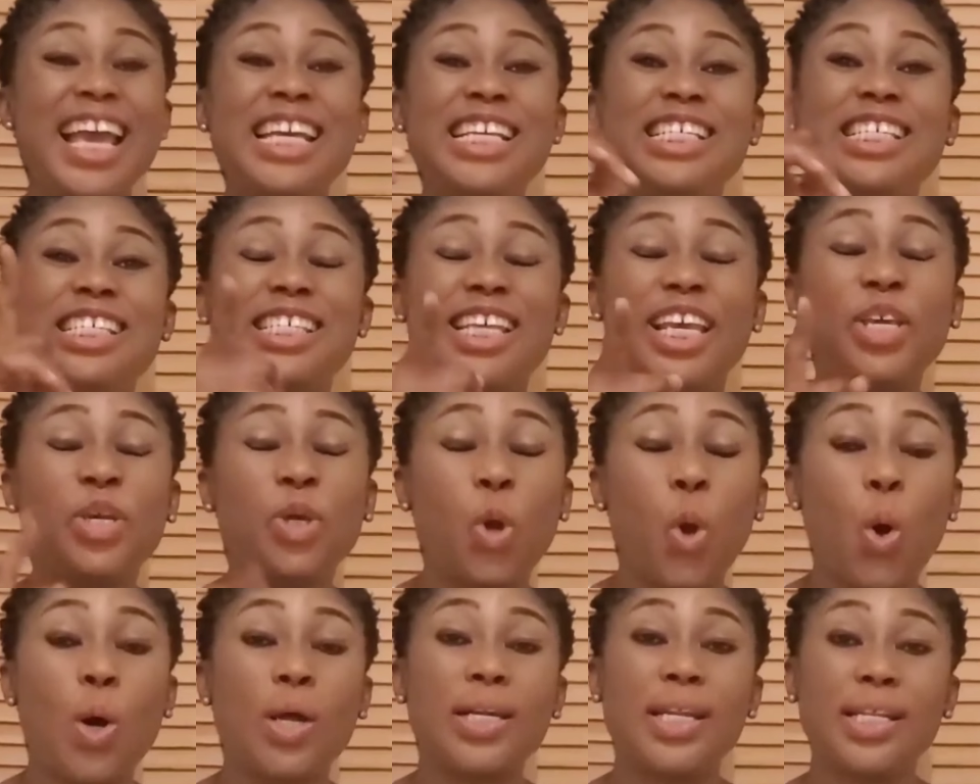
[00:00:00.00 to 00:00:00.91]
See you
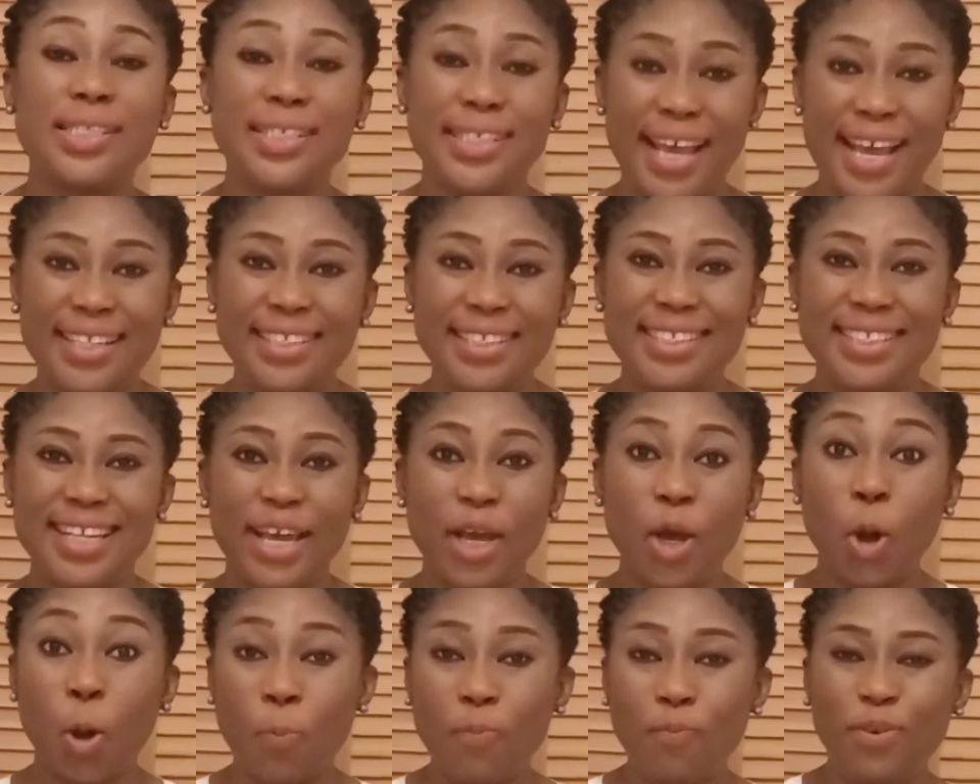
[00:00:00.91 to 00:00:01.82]
on the 10th day.
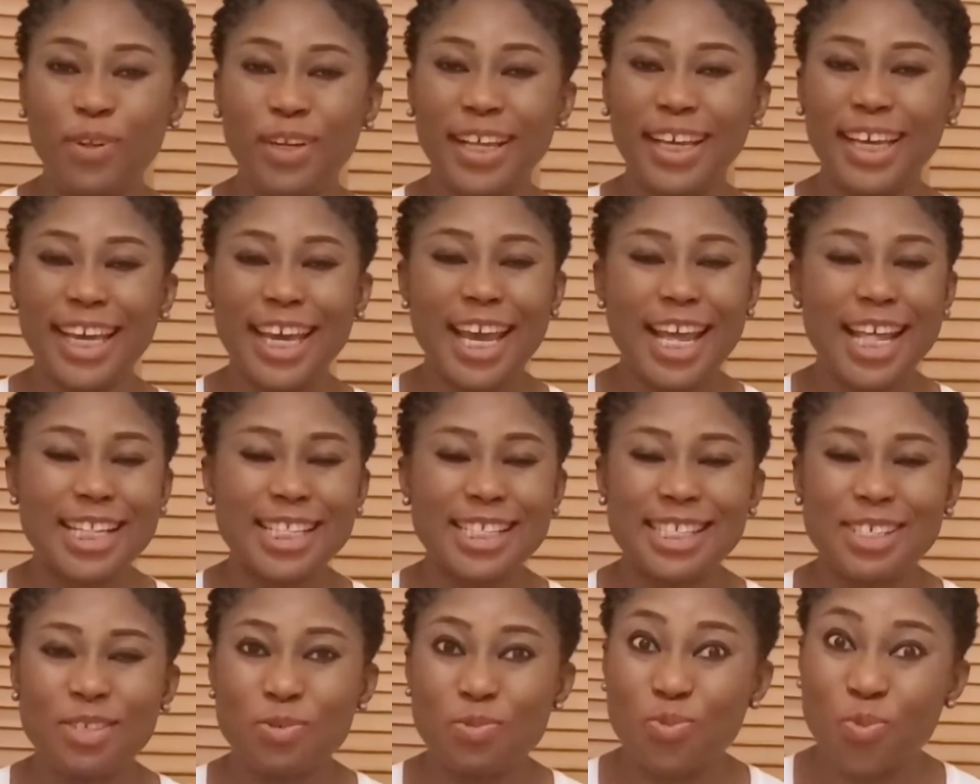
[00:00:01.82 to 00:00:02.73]
Hopefully
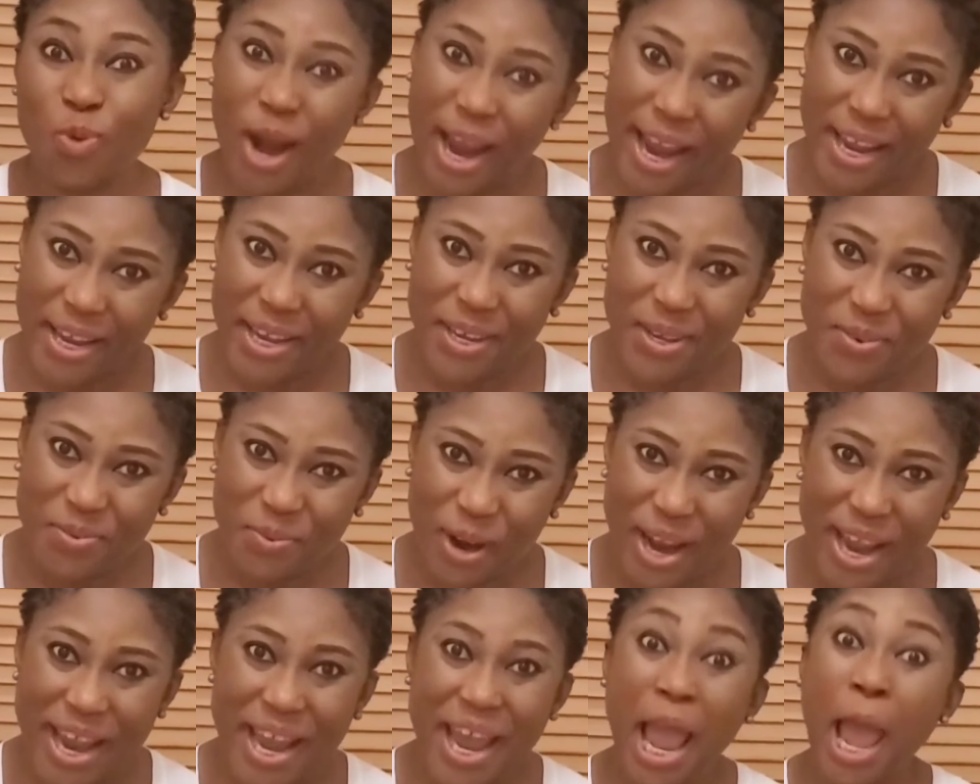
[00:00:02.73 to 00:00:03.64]
it's way
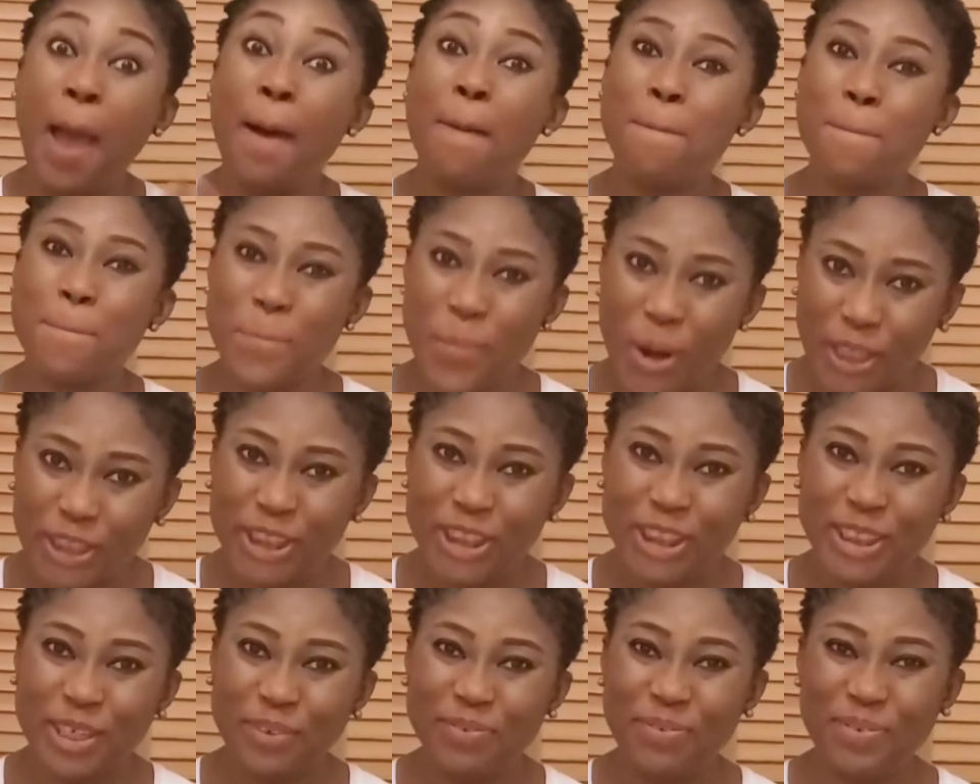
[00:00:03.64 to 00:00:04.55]

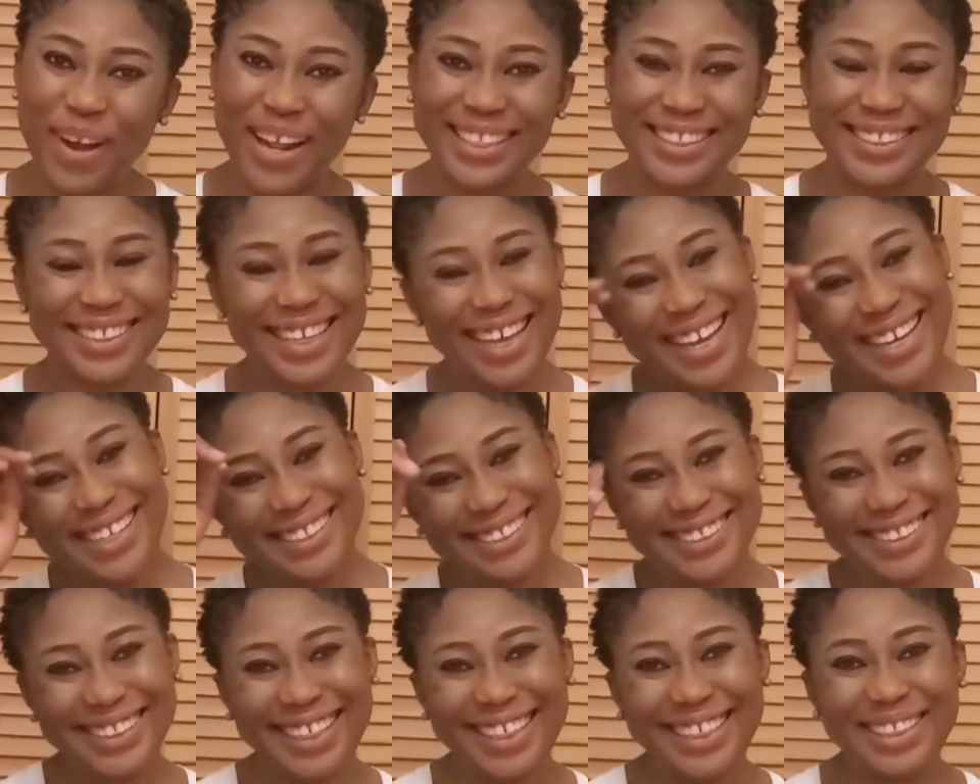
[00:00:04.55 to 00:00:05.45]
much different.
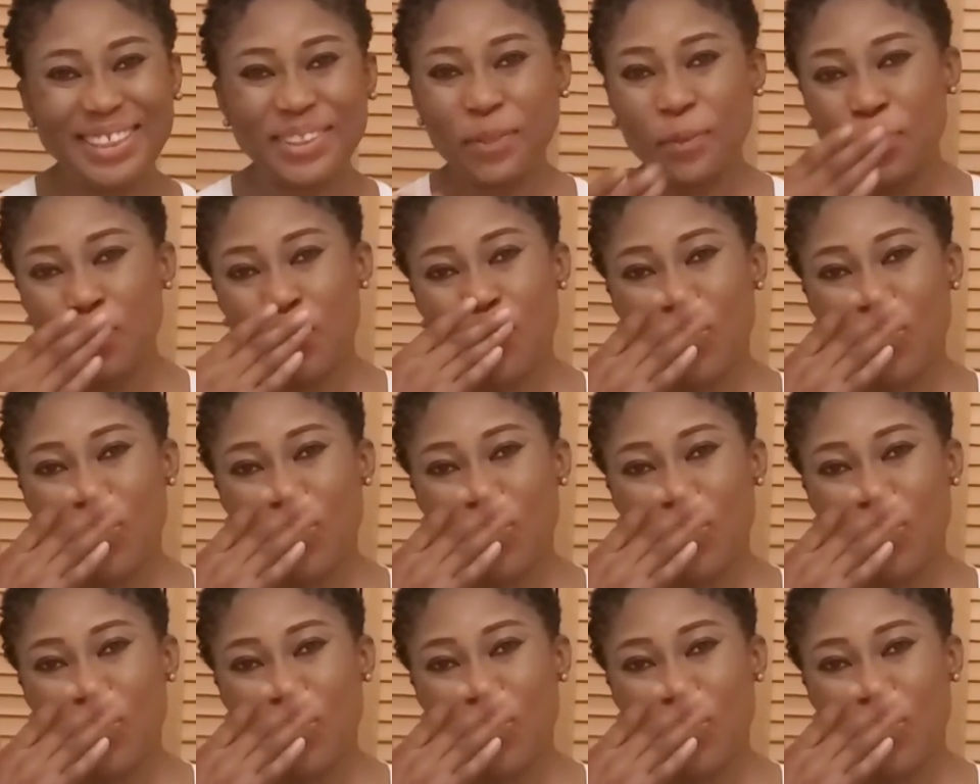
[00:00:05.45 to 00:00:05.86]
See you.